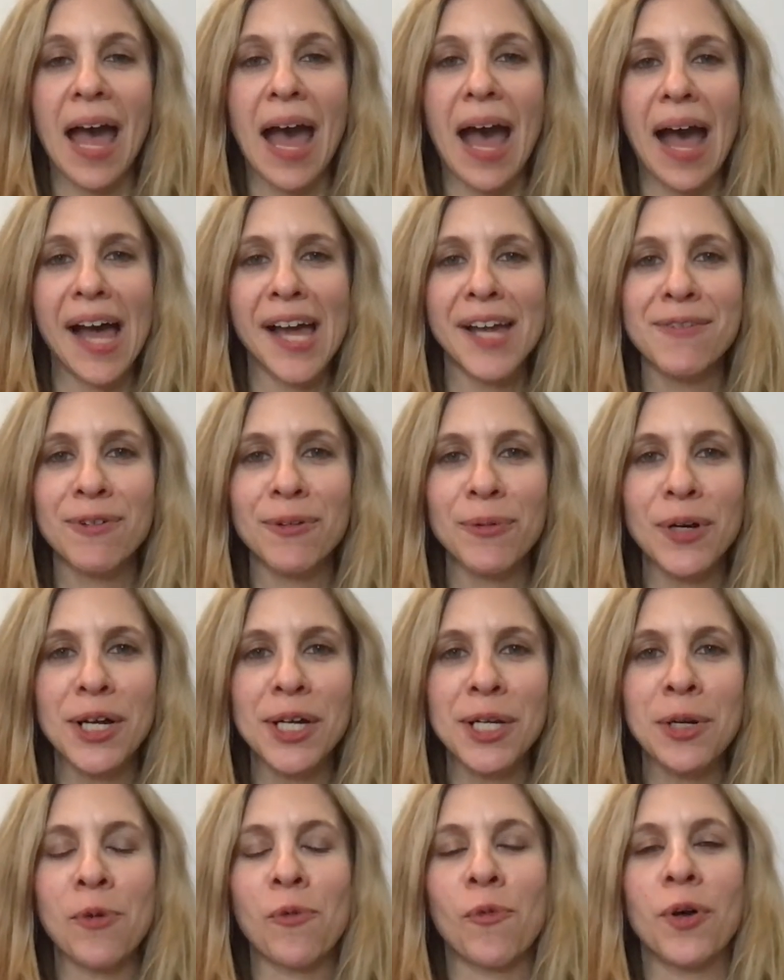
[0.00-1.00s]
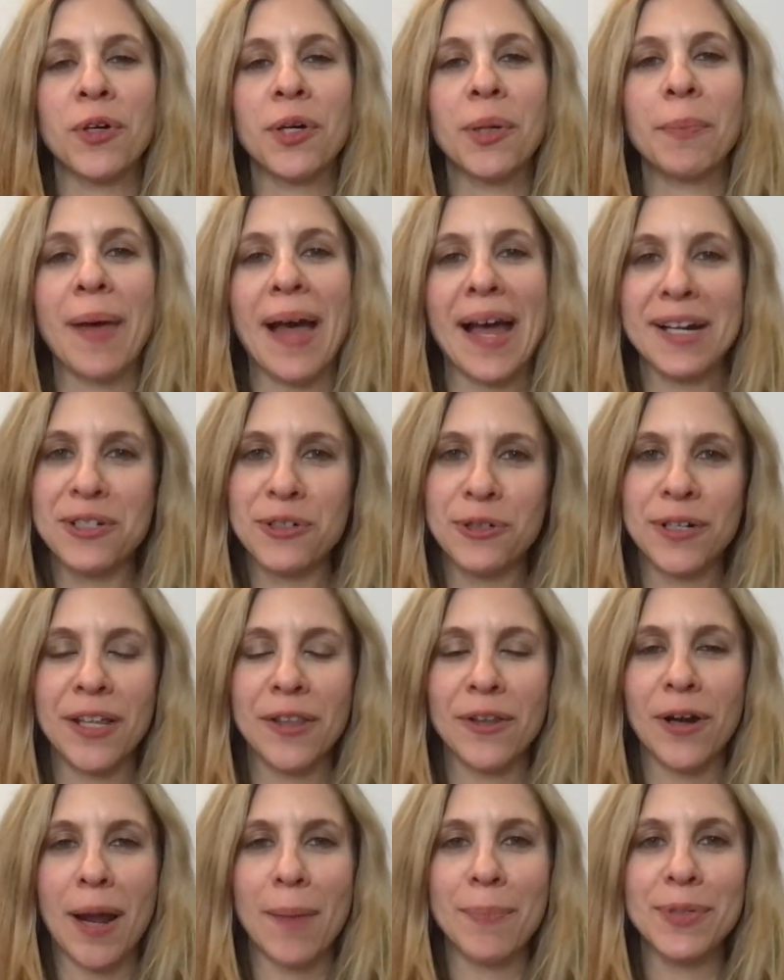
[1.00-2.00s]
Hi everyone, welcome back to
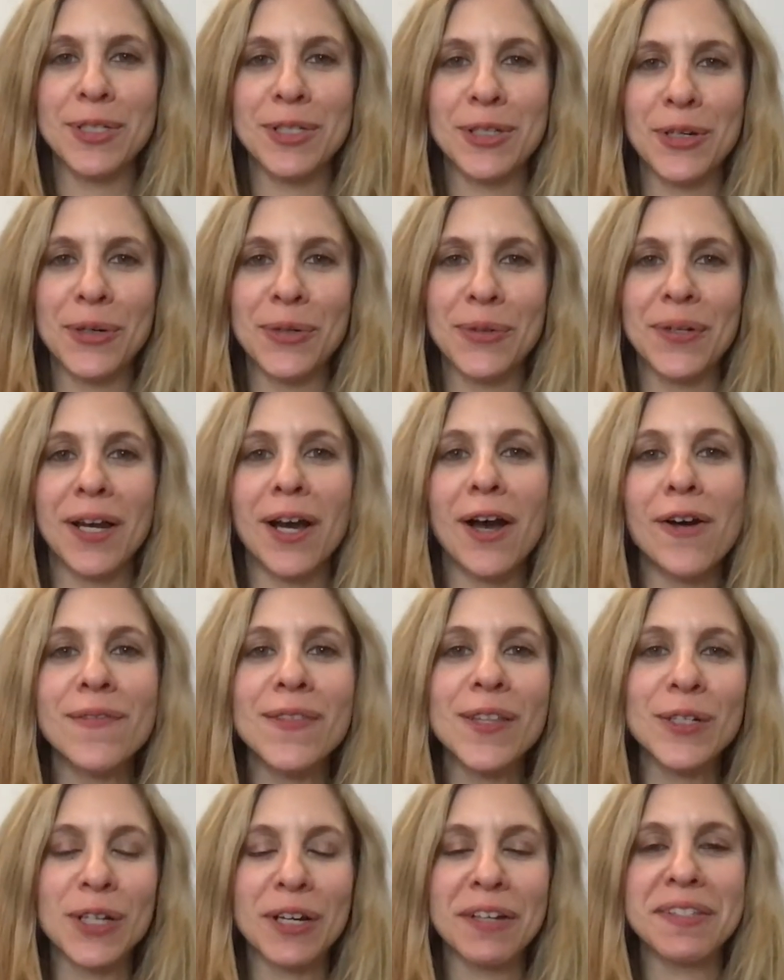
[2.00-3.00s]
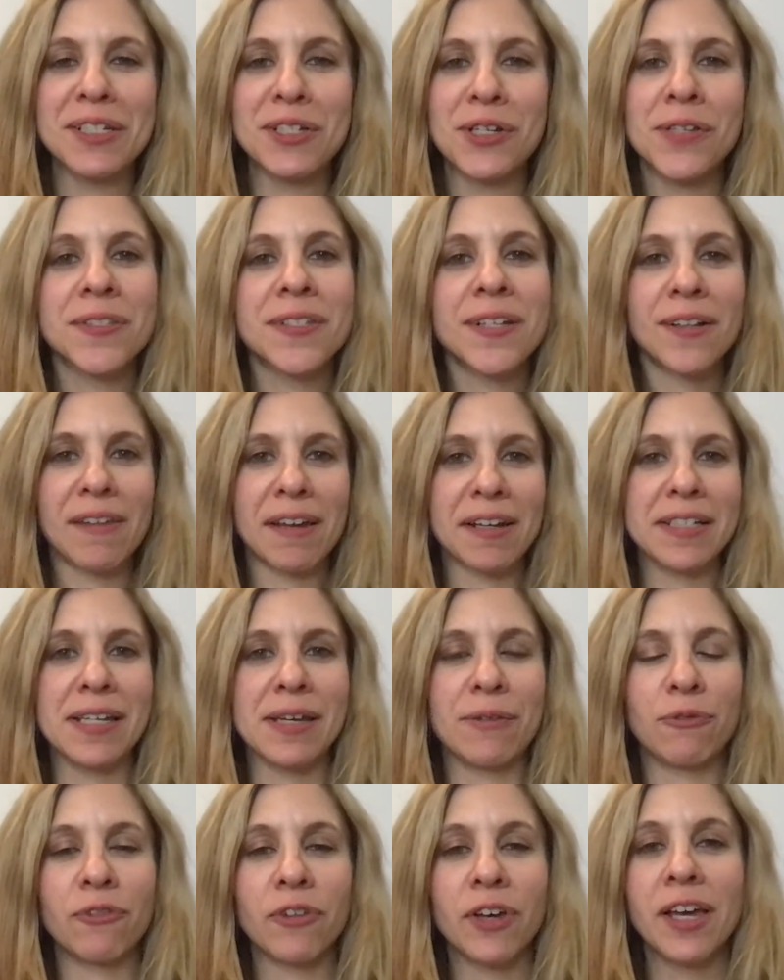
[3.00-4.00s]
another episode of the Transitions Collective.
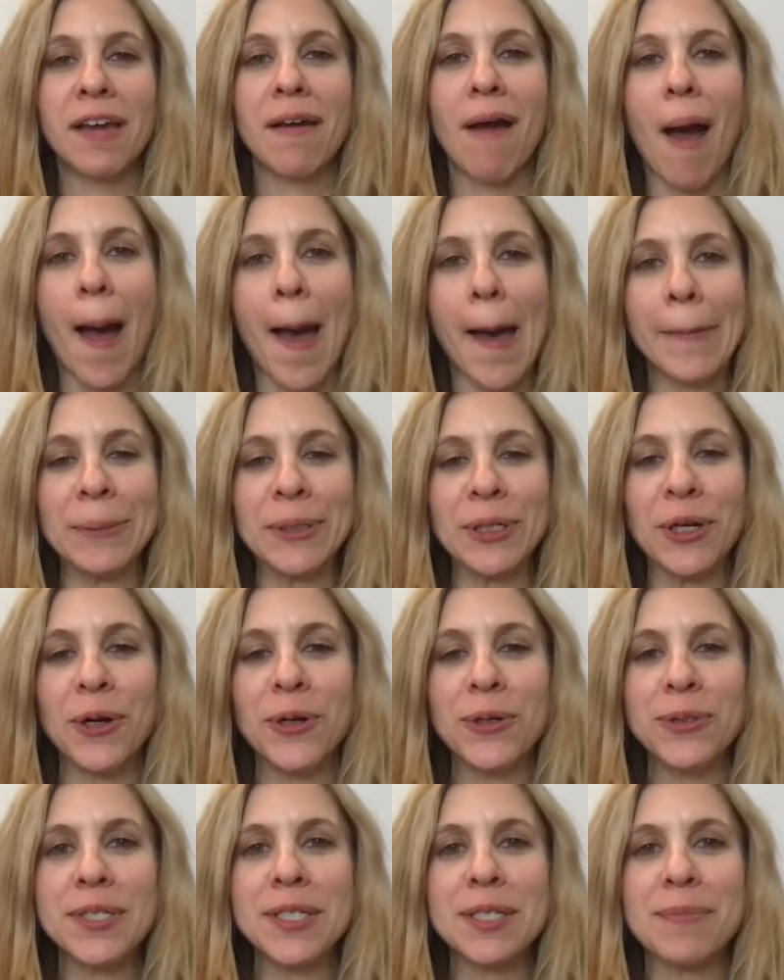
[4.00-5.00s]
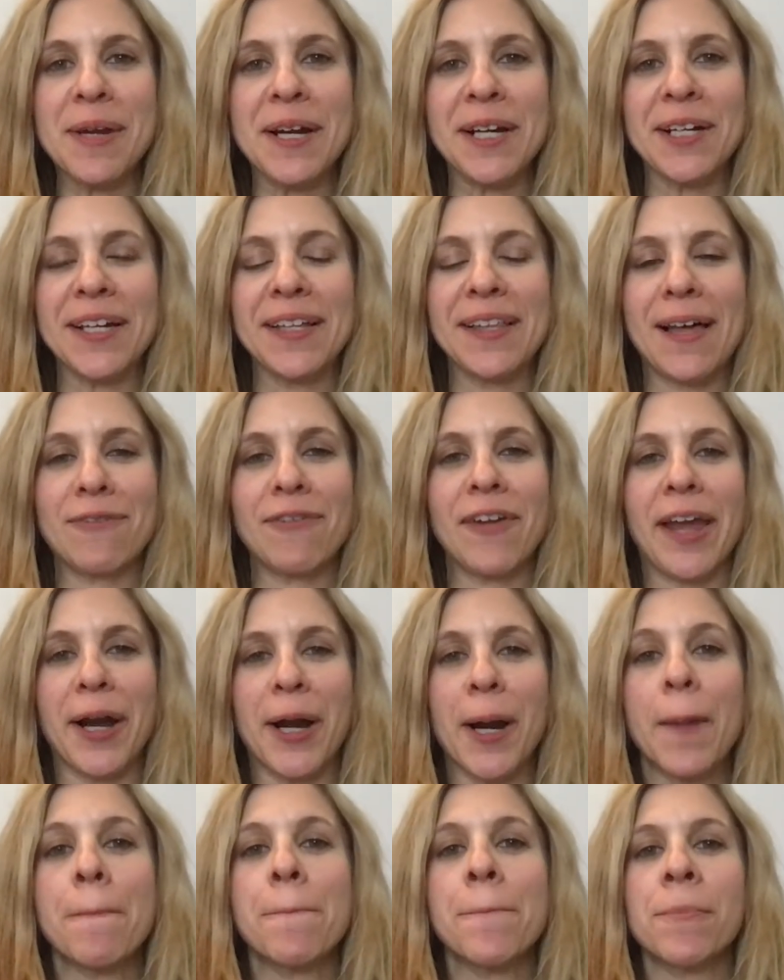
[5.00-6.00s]
I'm your host, Mary Clavier.
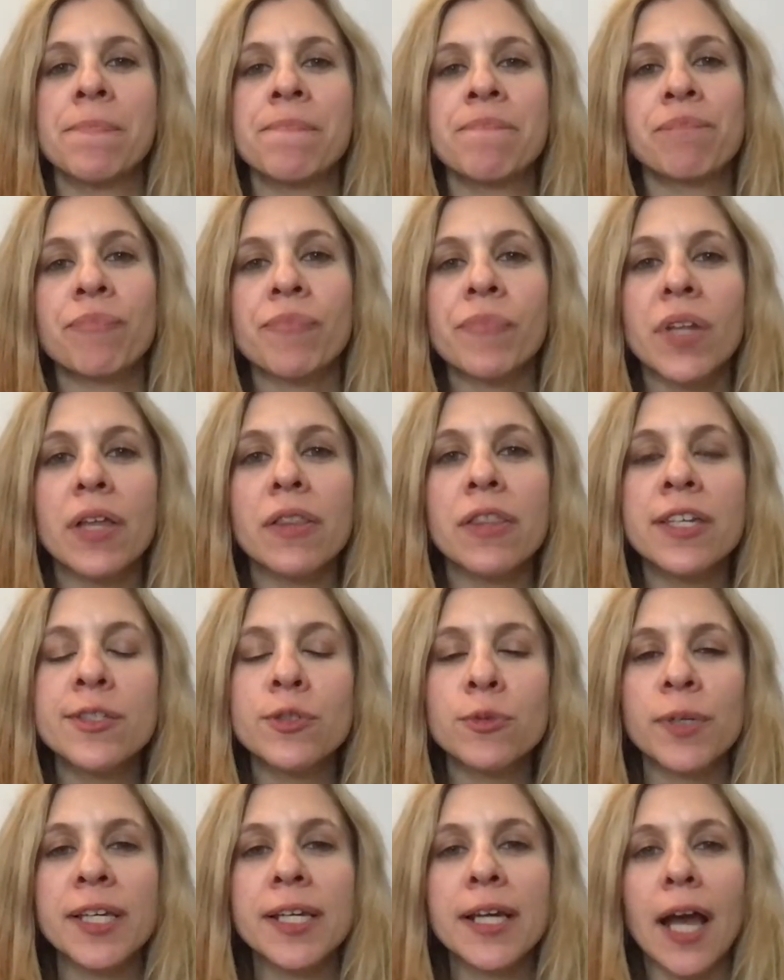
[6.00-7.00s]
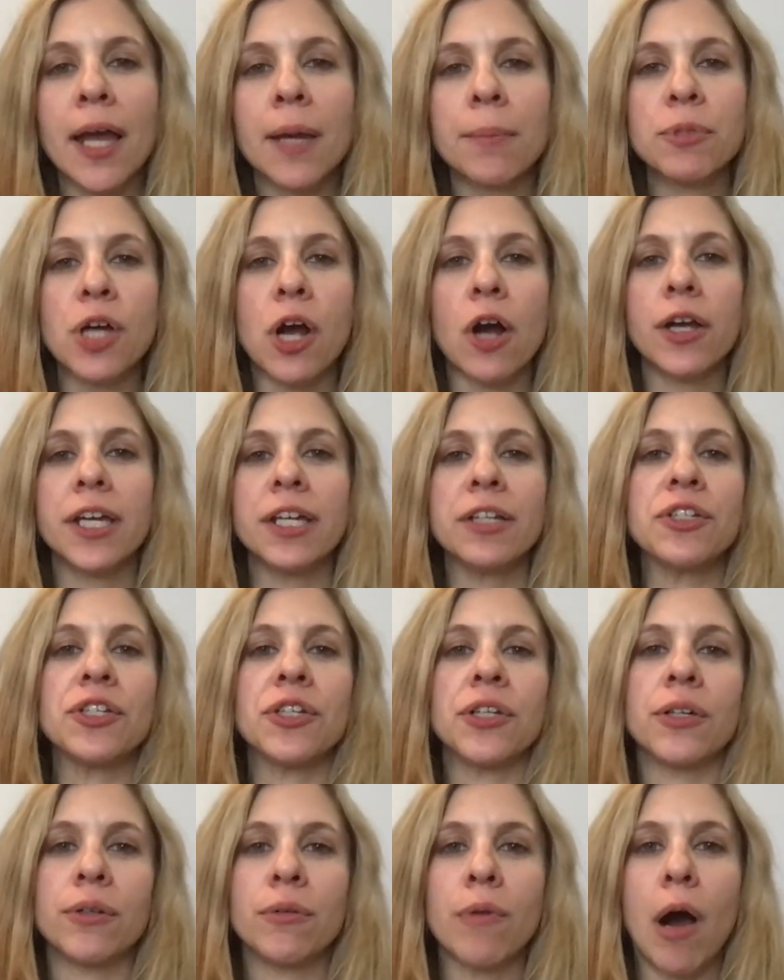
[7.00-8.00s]
This week I'm talking to
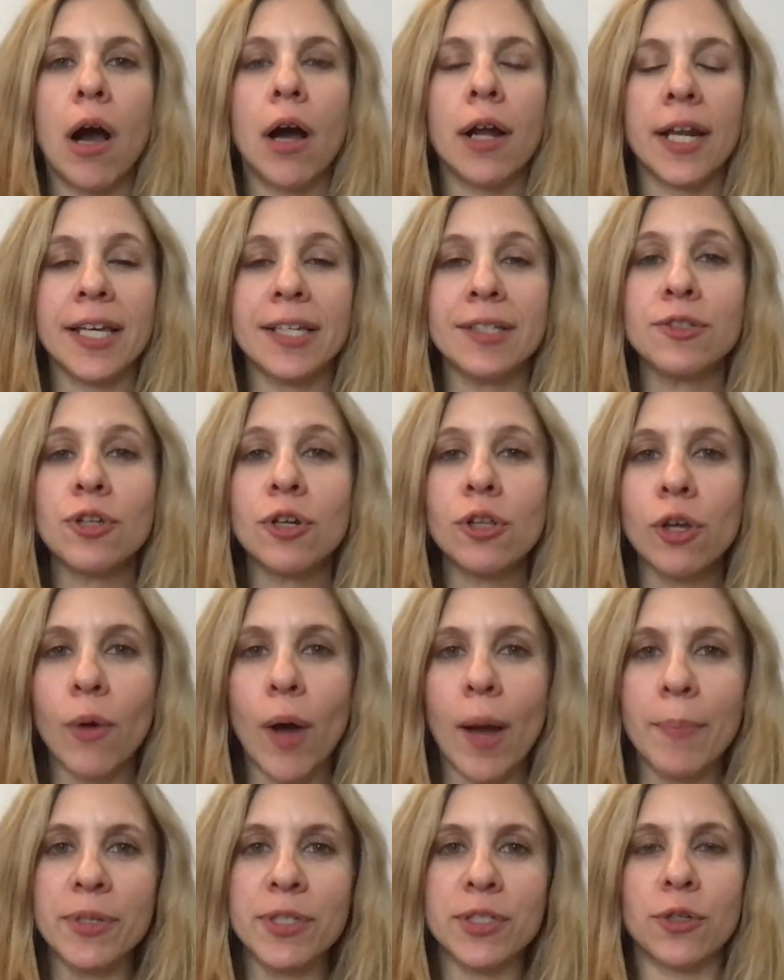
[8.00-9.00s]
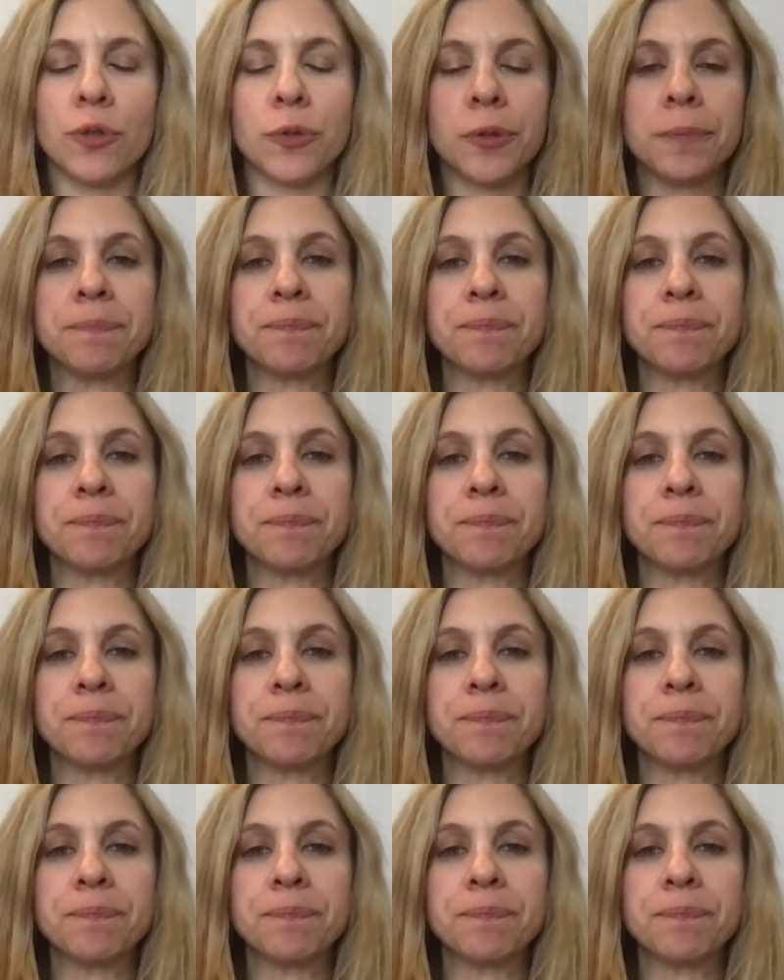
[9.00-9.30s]
you on a solo episode